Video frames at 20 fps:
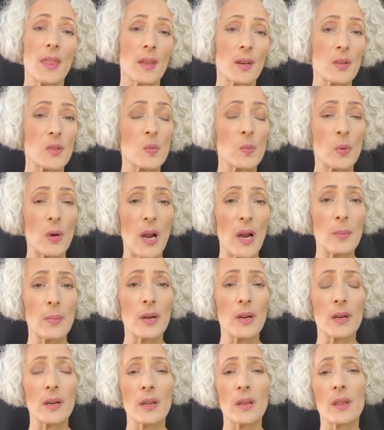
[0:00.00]
that is
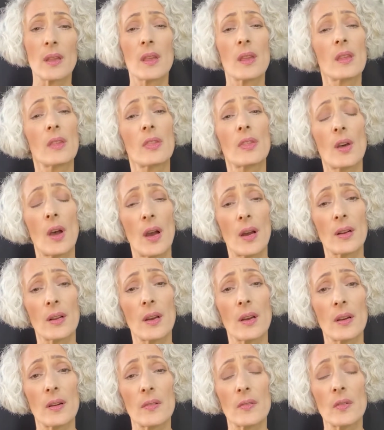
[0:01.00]
primarily thought
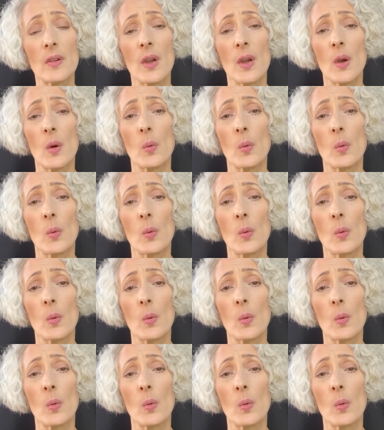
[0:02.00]
of